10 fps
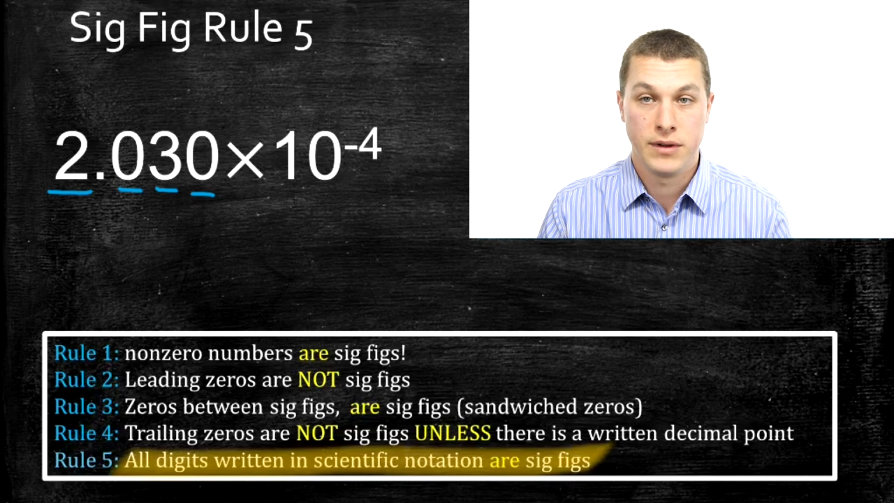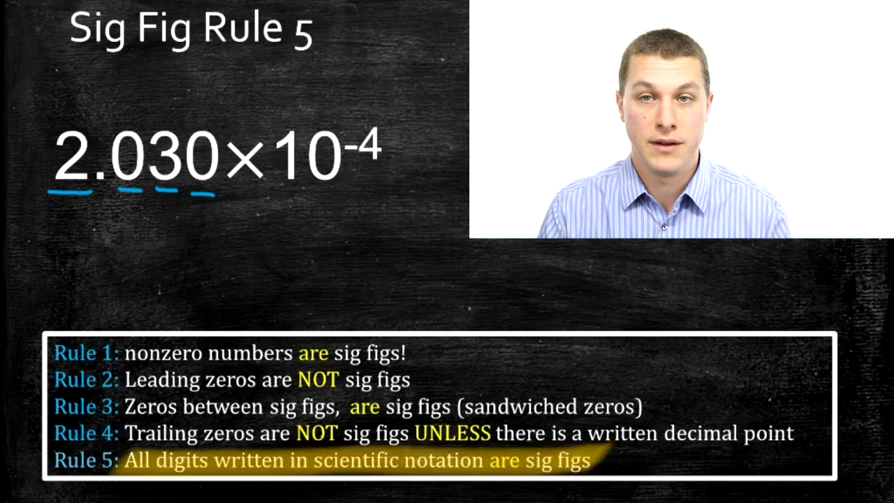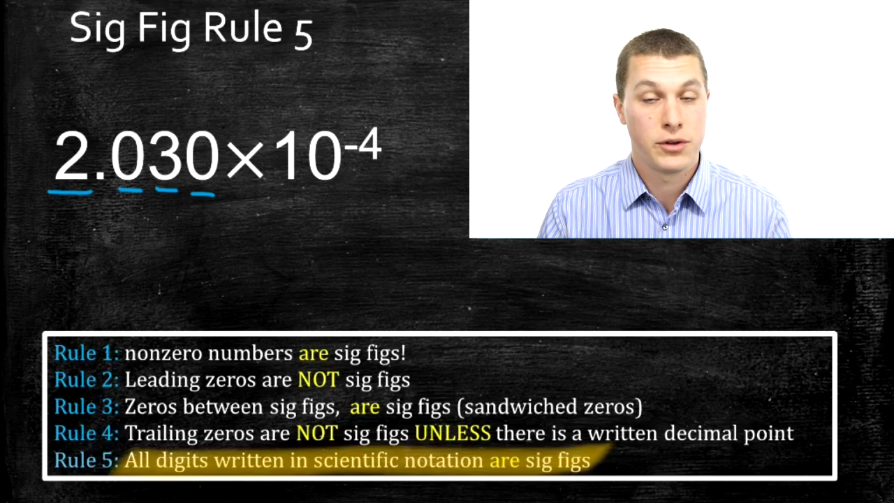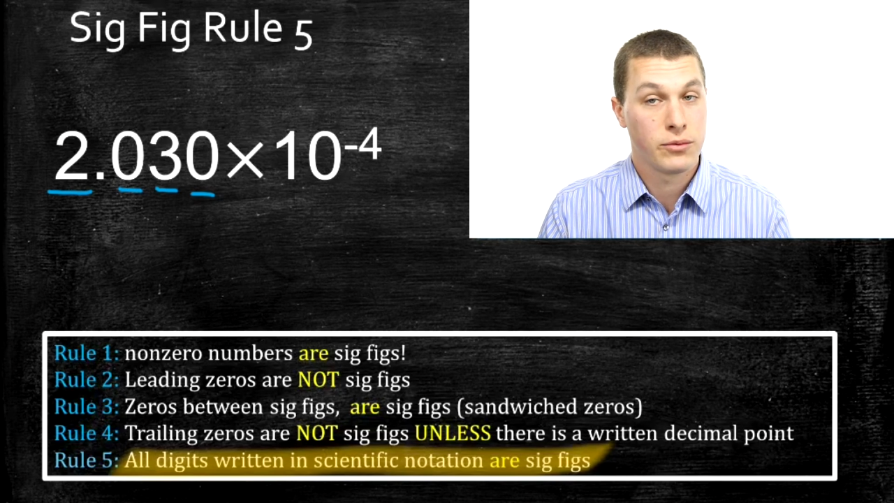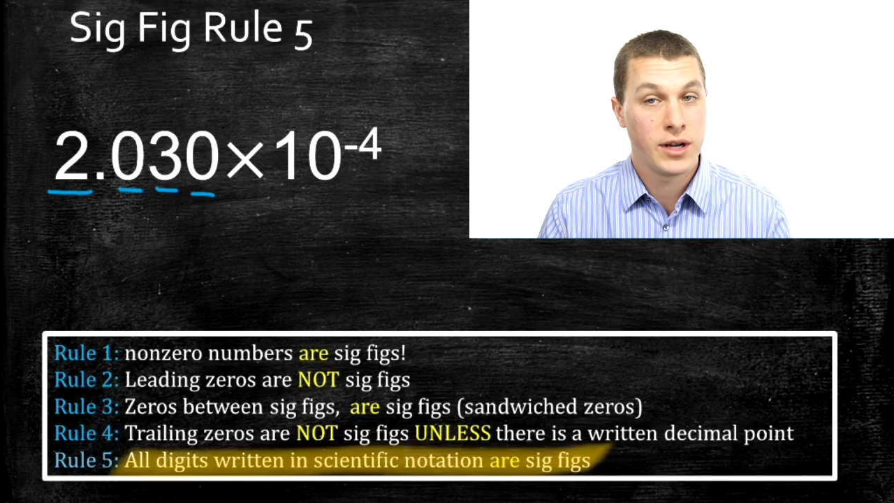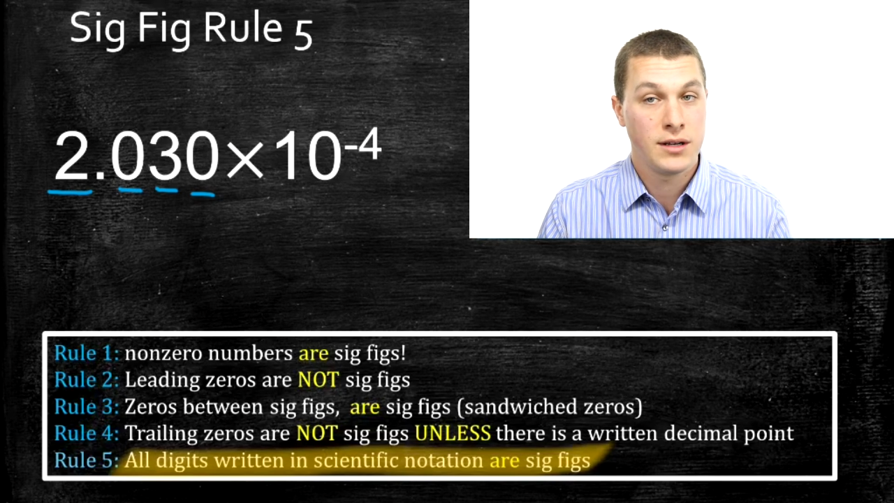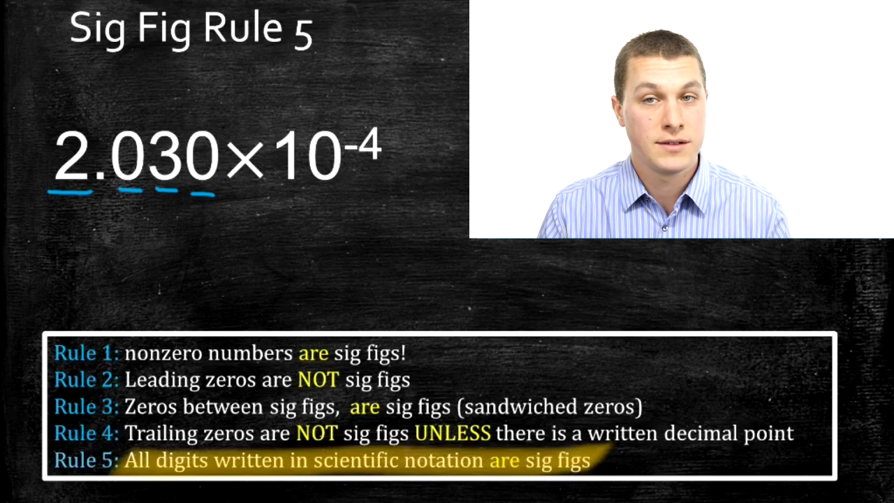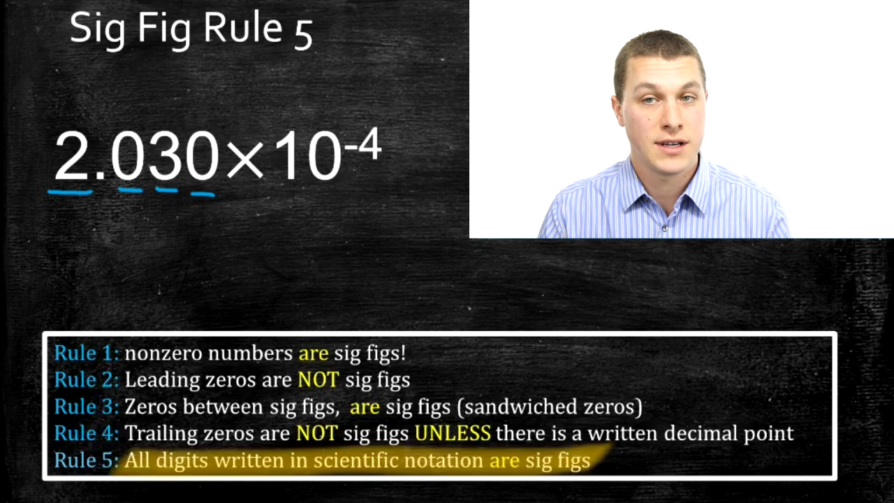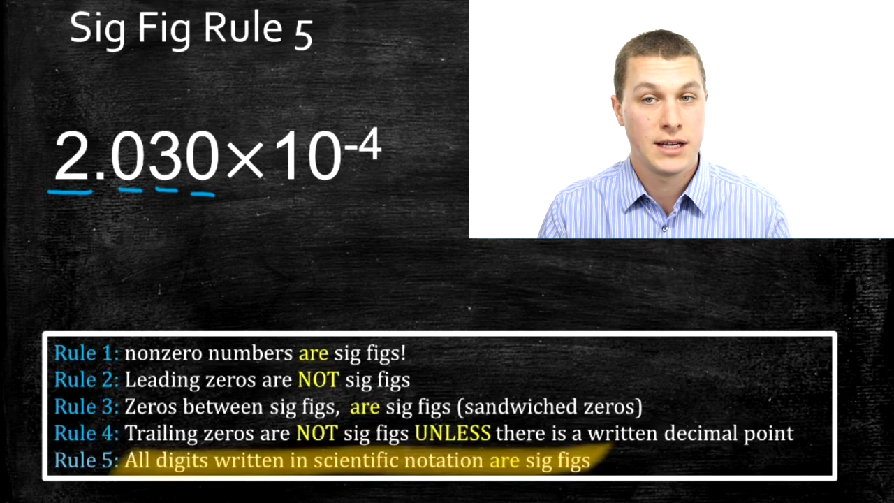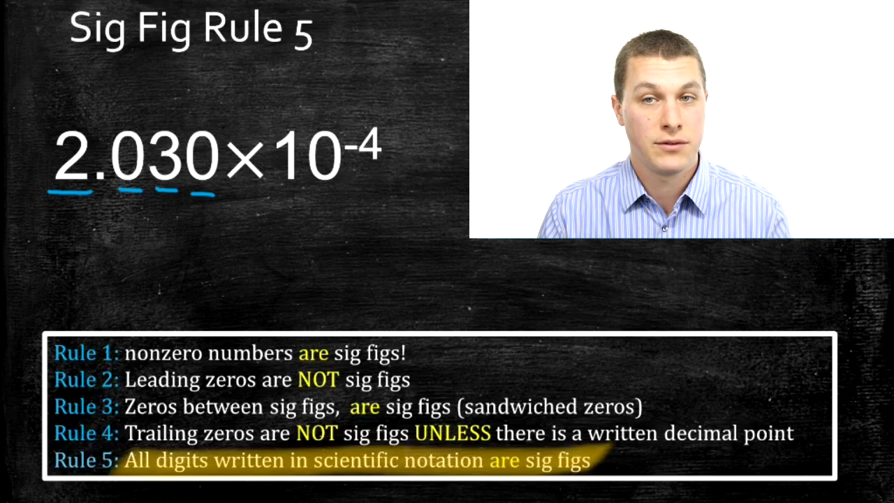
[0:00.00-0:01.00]
If they're written
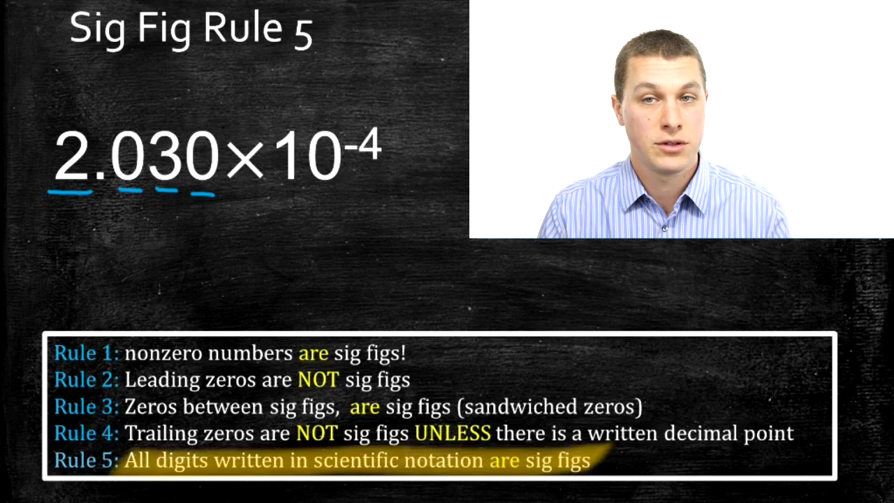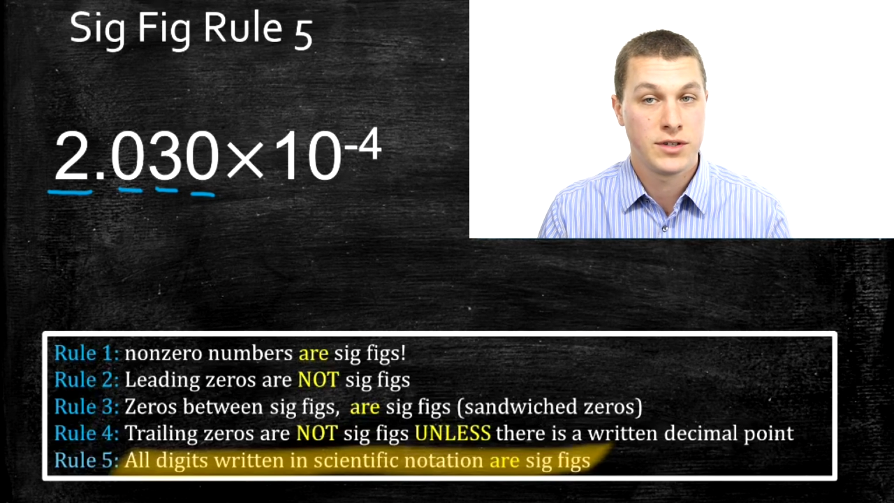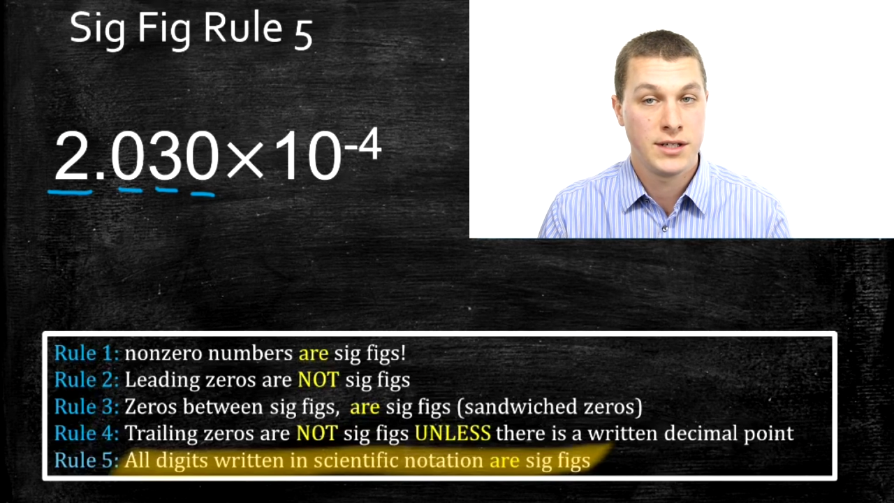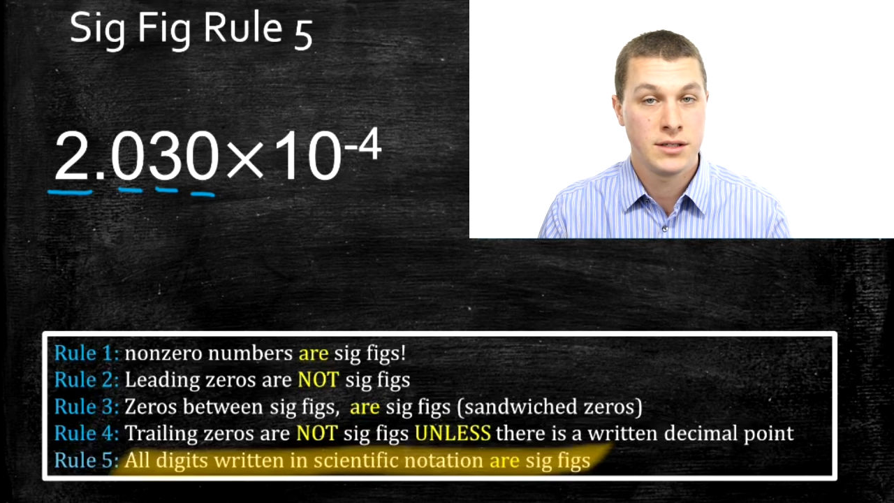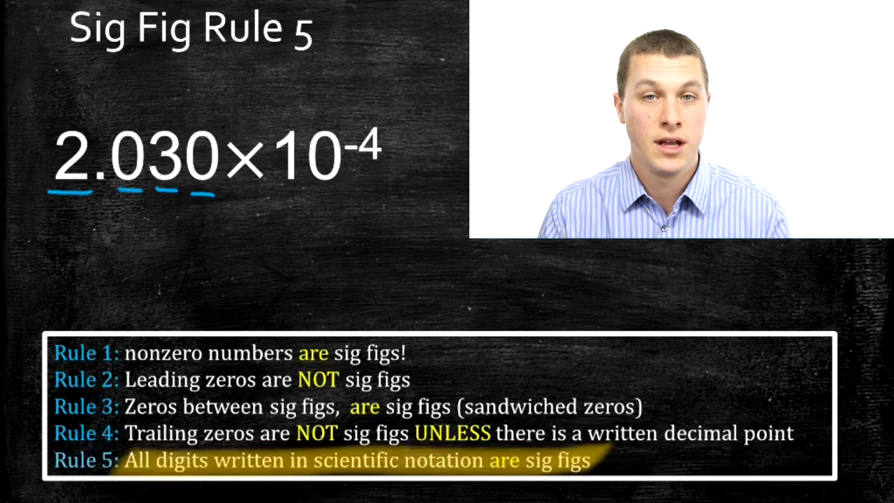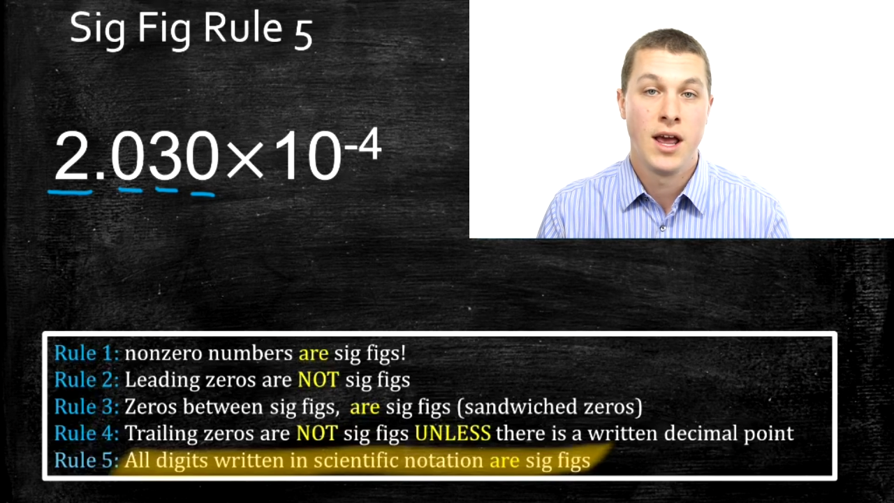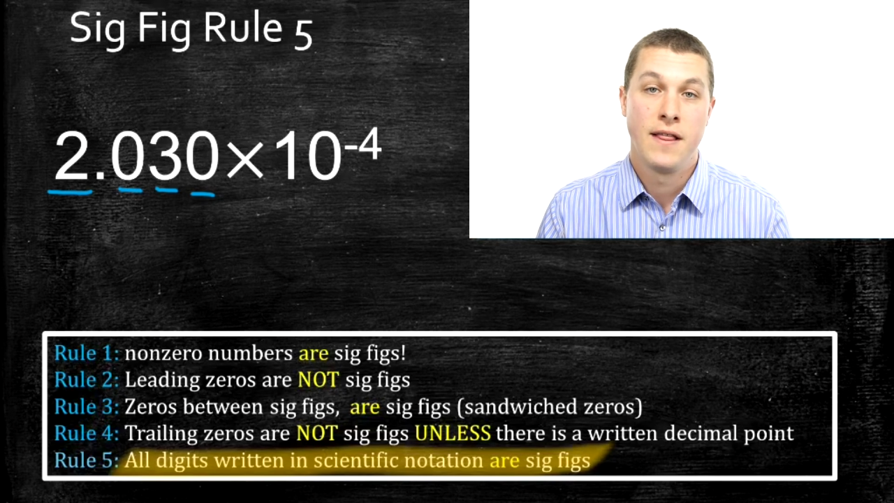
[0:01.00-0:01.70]
in scientific notation,